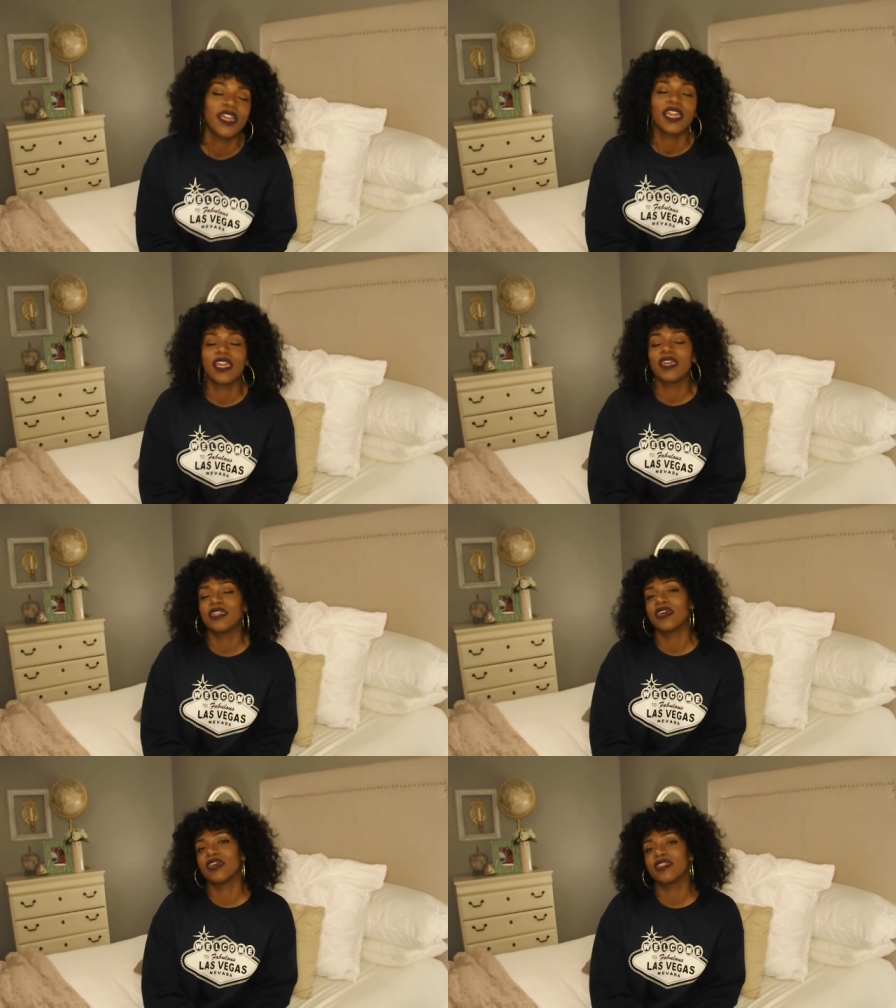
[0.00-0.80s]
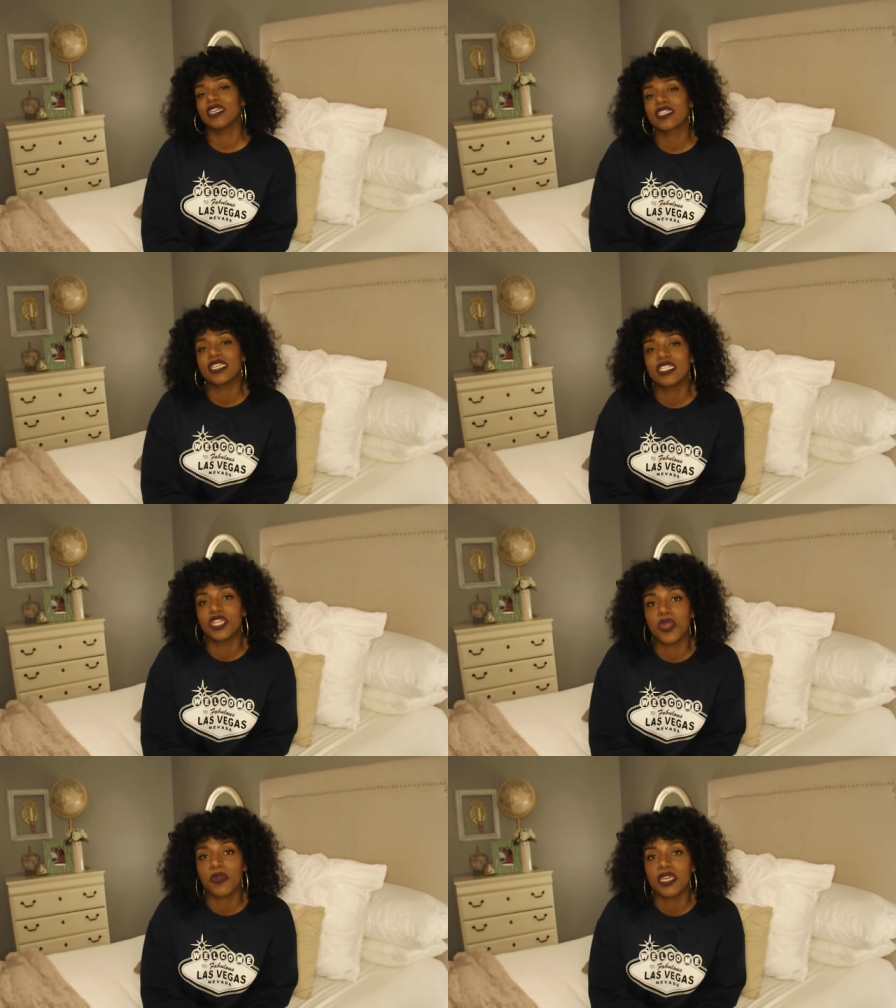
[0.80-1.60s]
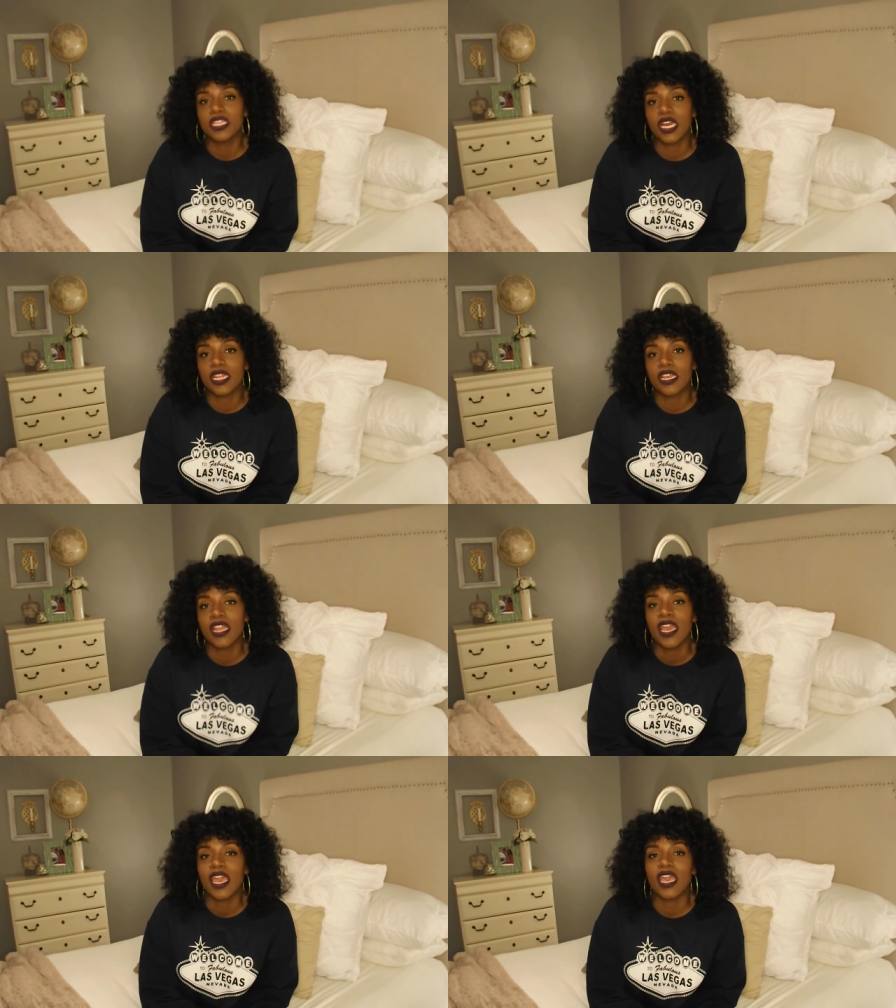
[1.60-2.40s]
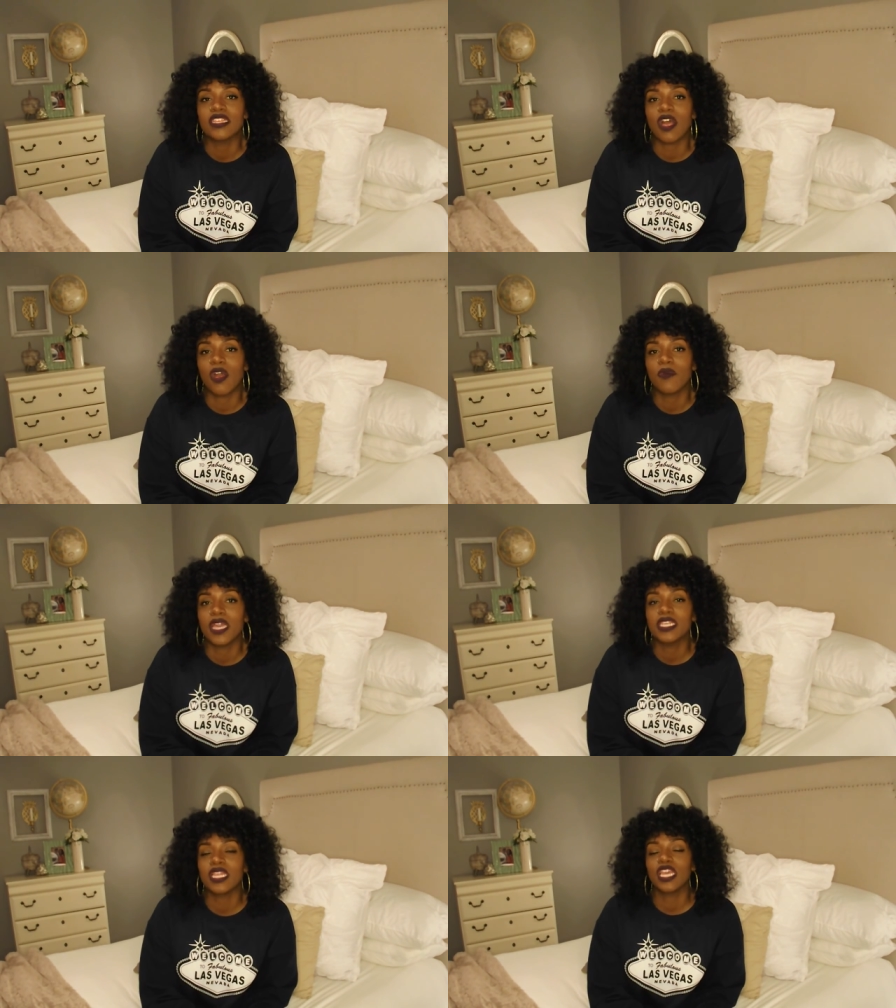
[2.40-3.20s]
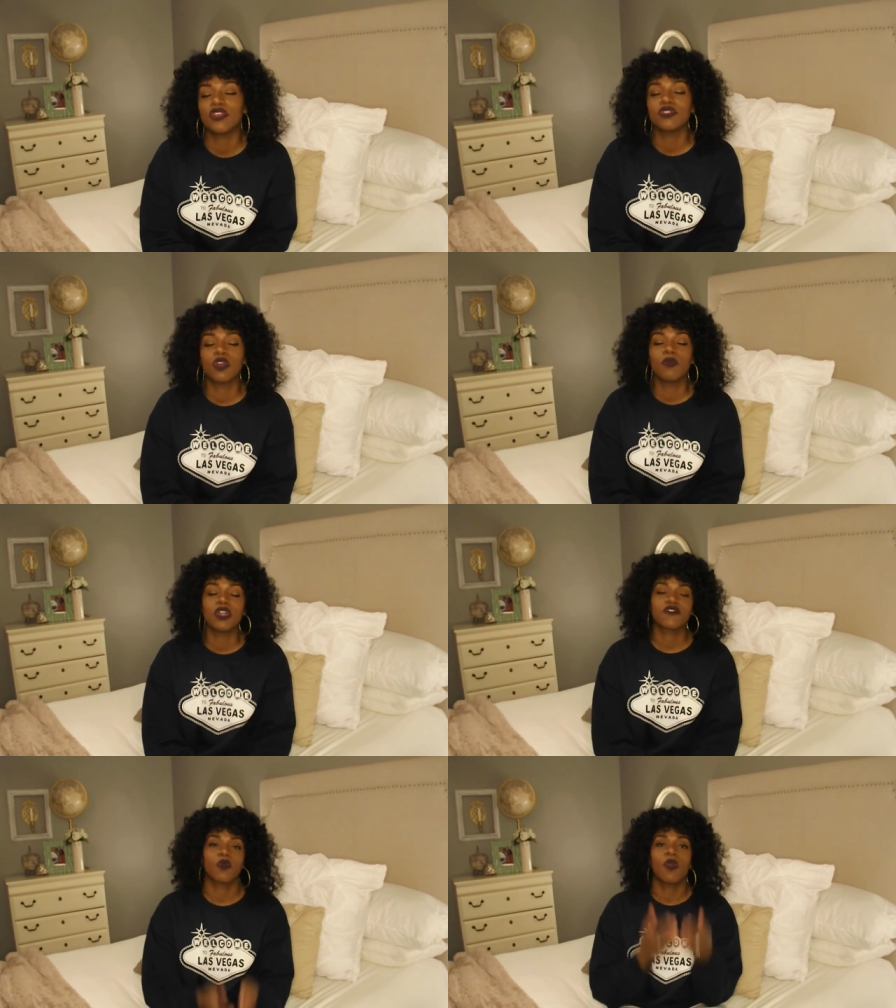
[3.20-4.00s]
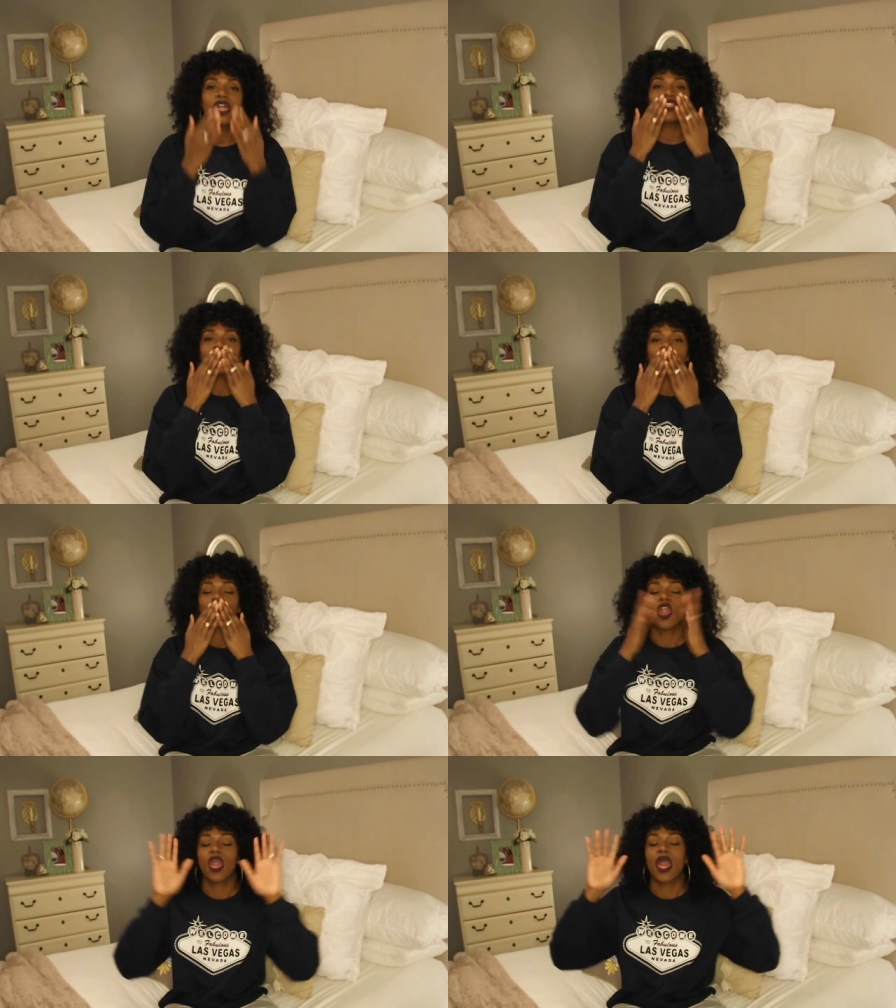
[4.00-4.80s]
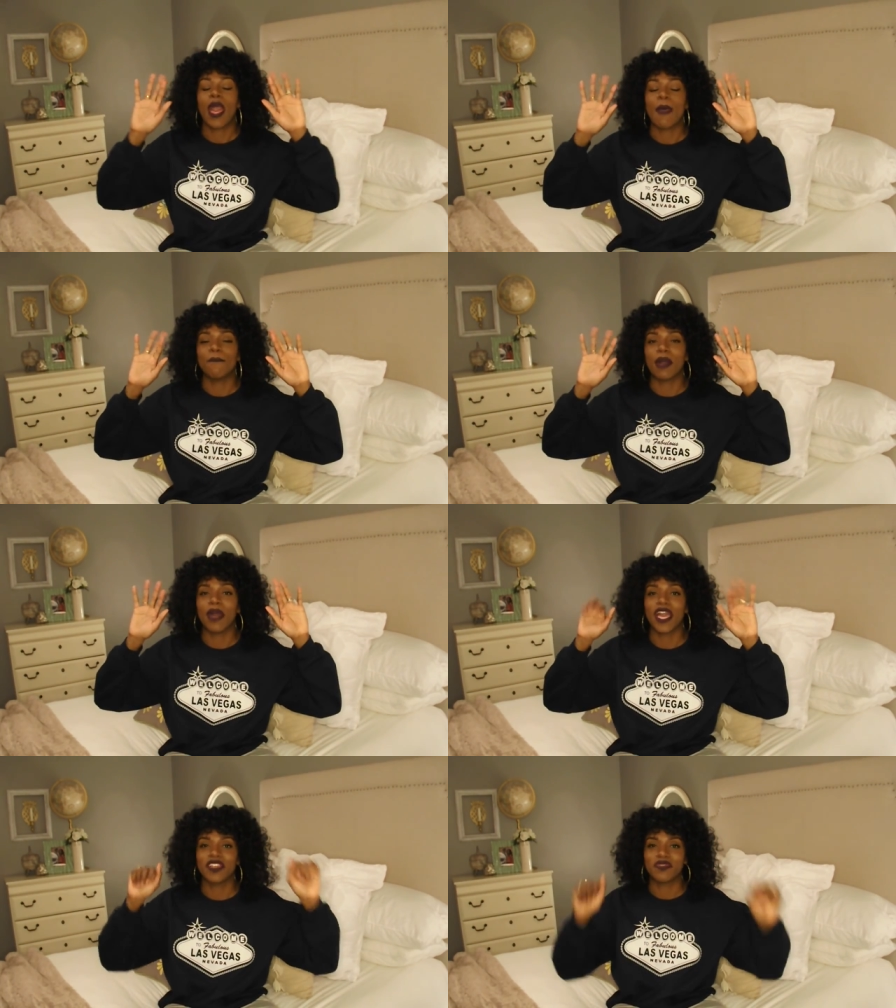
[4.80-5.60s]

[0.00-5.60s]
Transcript: and let's get to know each other. As always, thank you so much for watching. Bye bye.